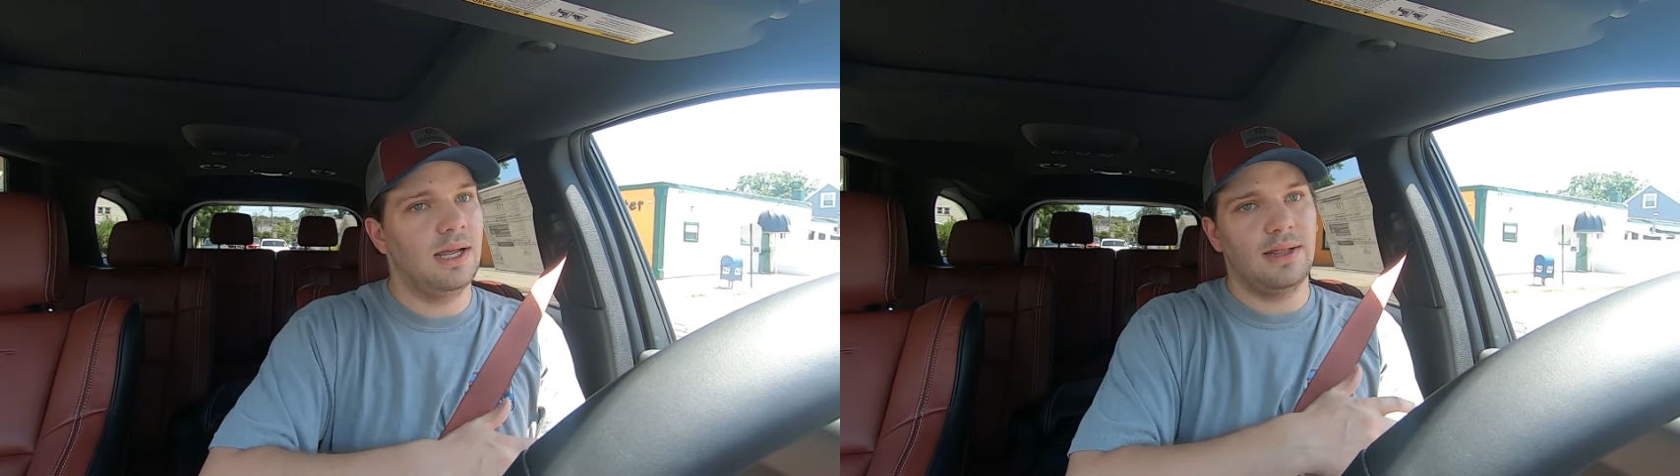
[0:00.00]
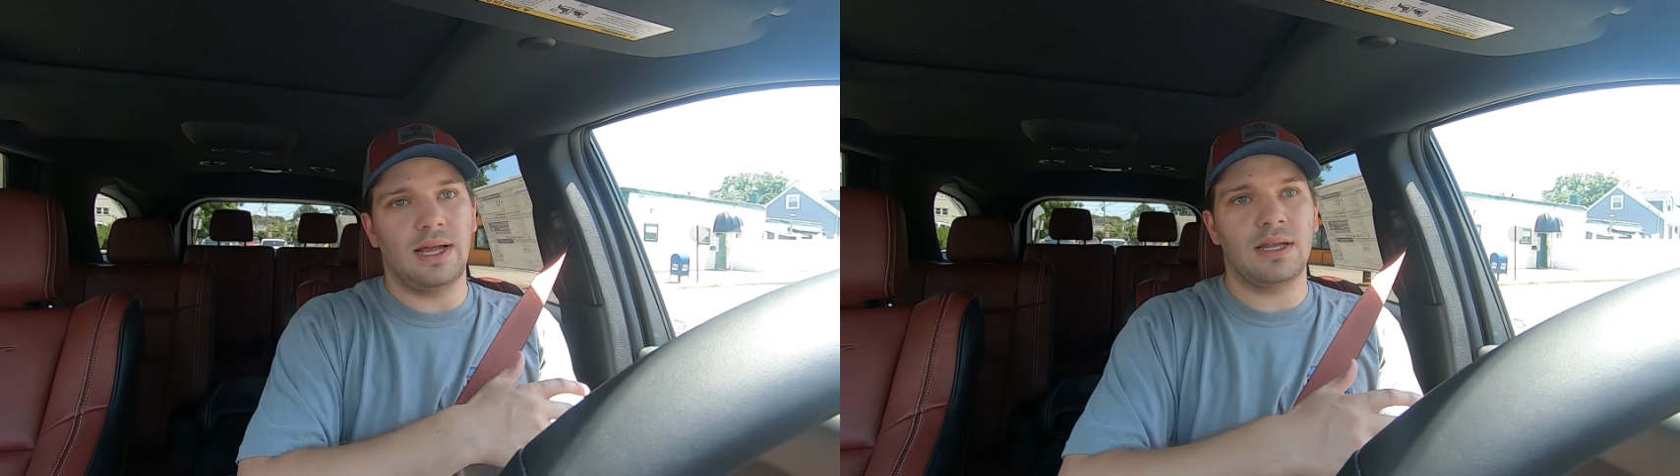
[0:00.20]

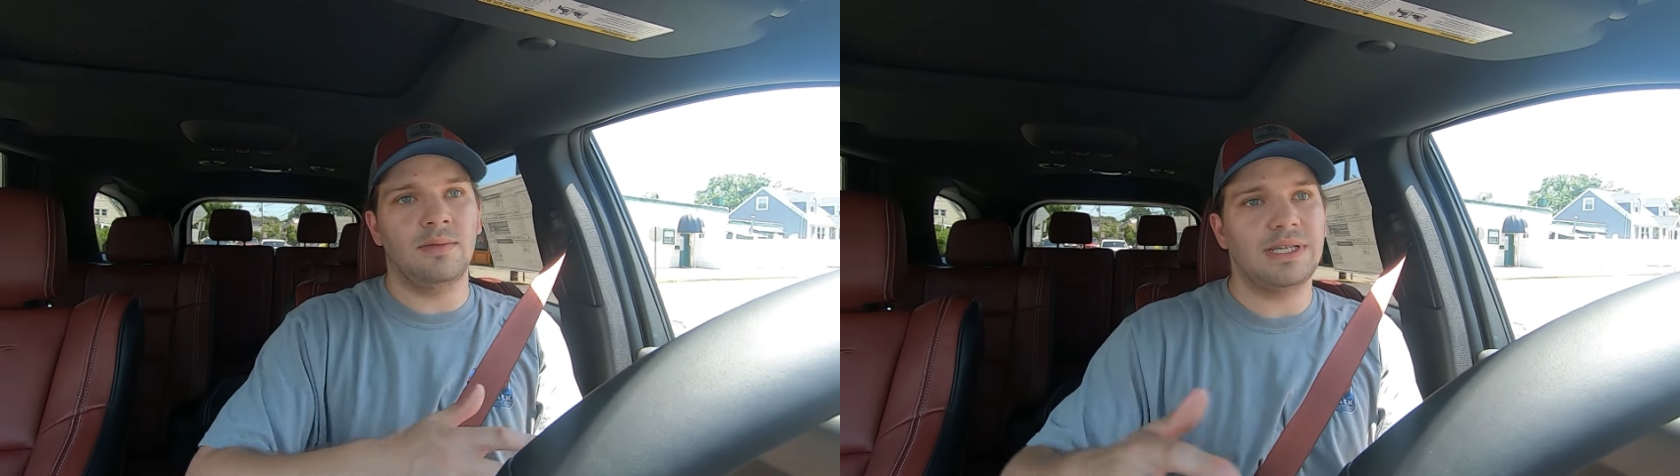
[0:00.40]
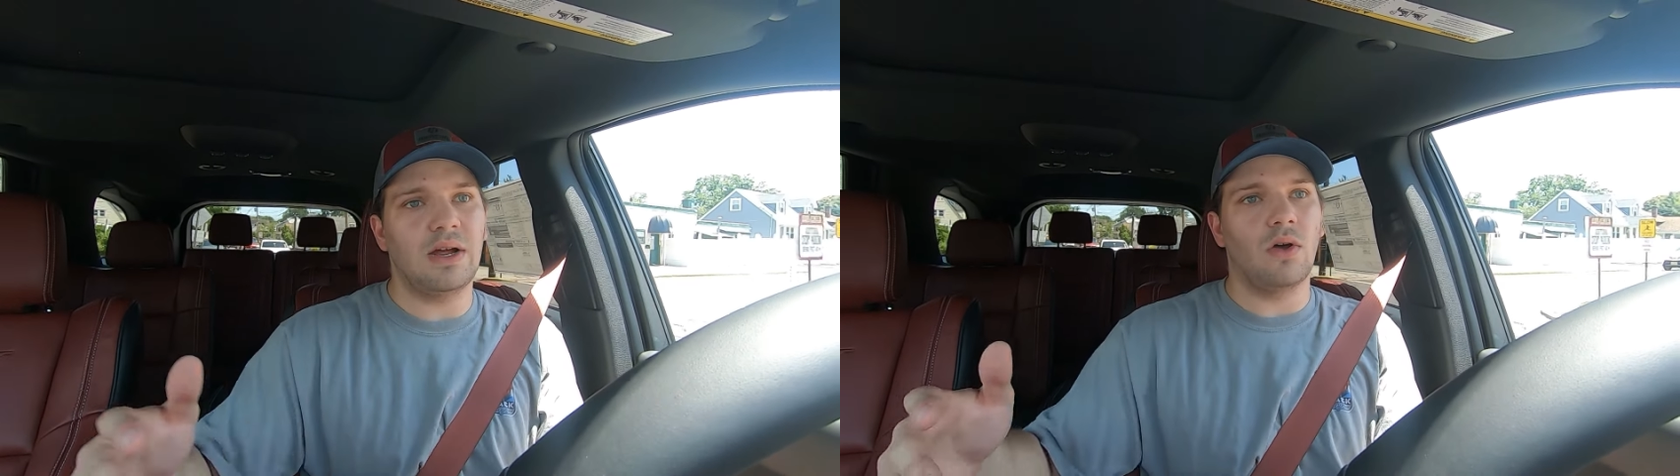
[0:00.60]
that
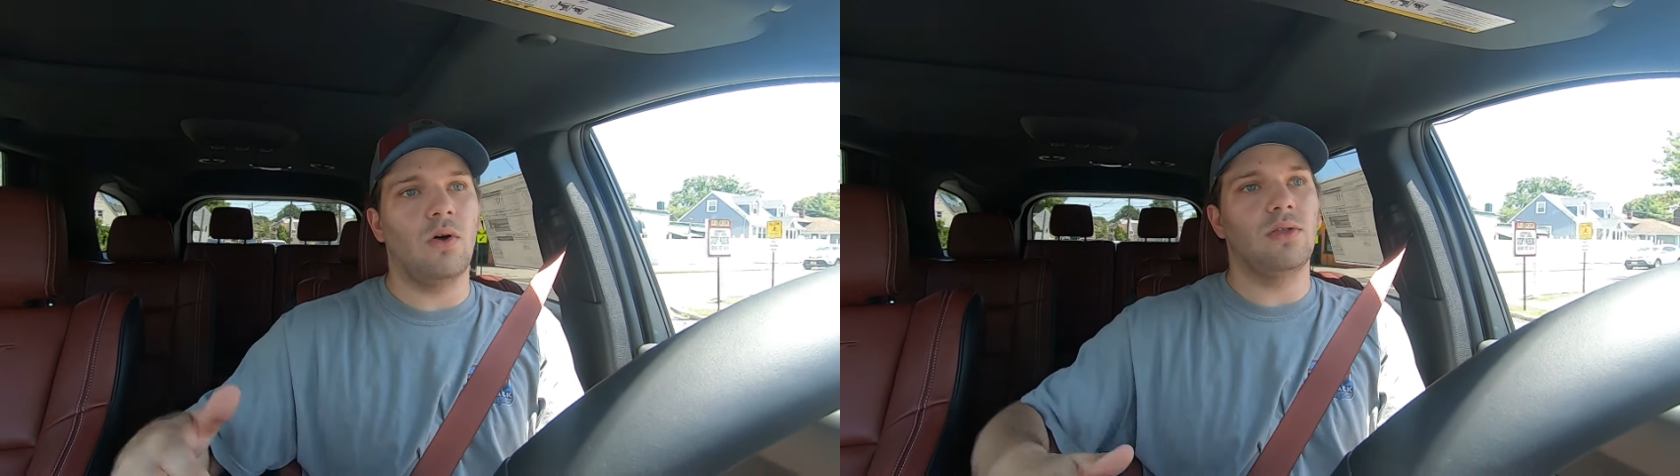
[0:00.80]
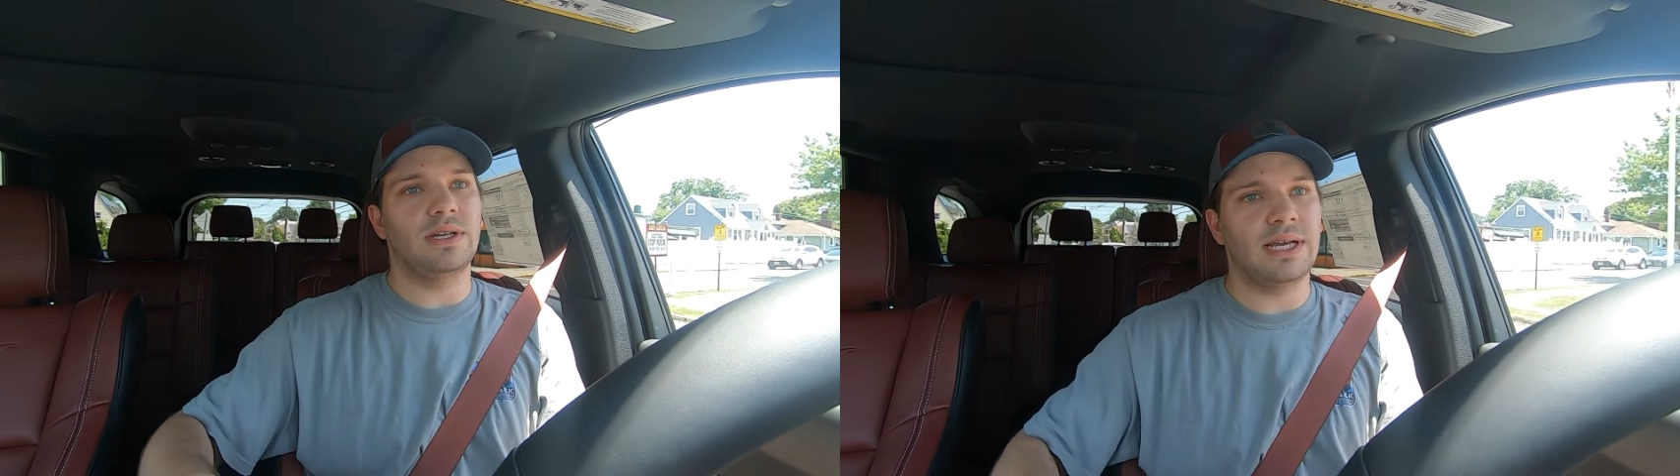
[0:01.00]
comes out
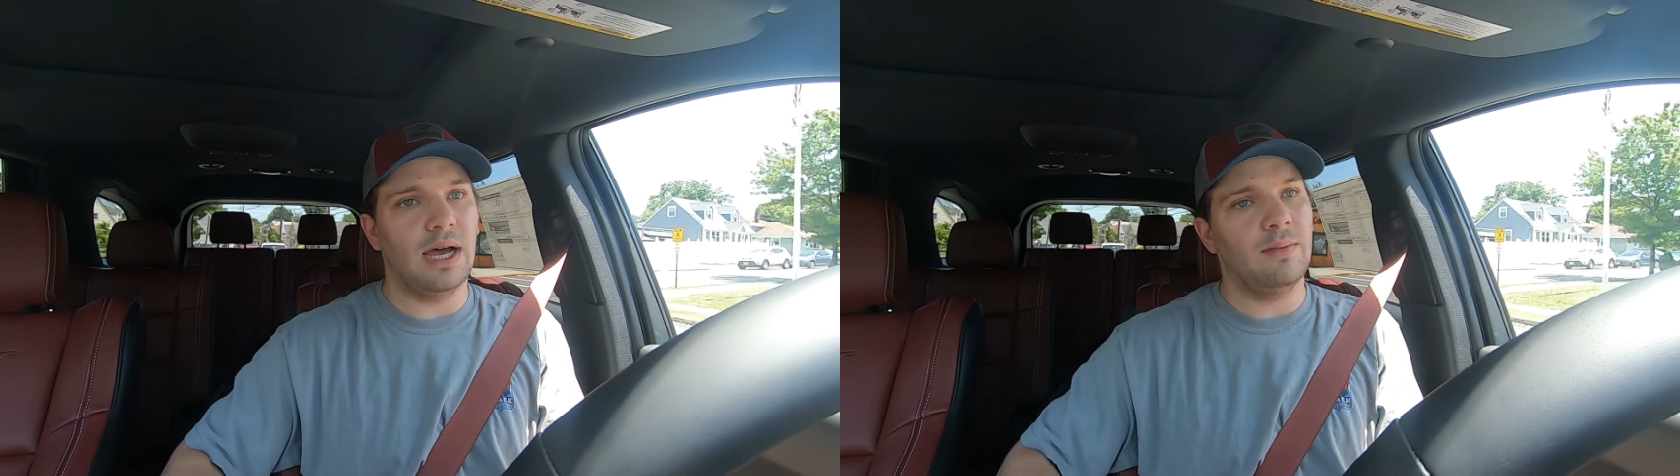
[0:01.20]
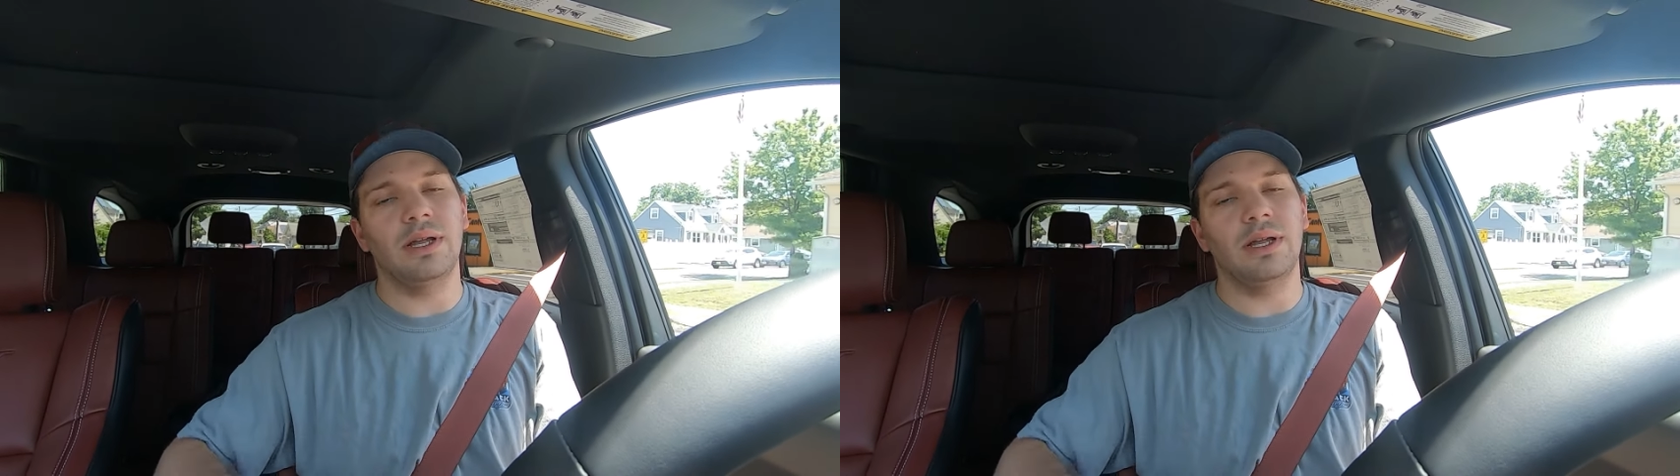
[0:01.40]
all the time.